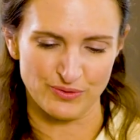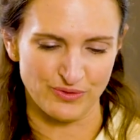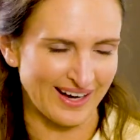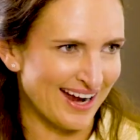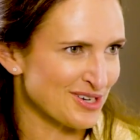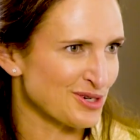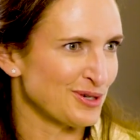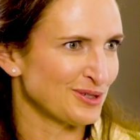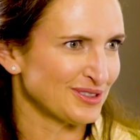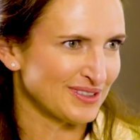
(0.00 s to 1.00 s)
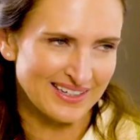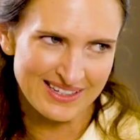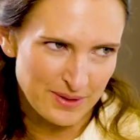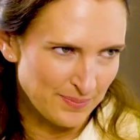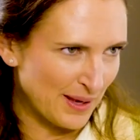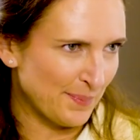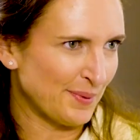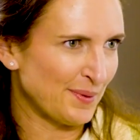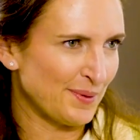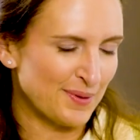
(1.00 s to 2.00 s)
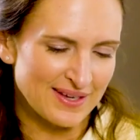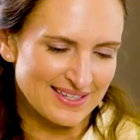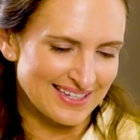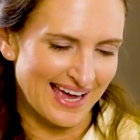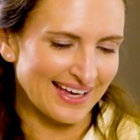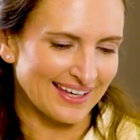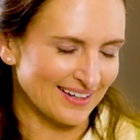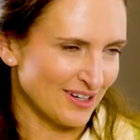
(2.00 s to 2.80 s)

financials, people, tech, and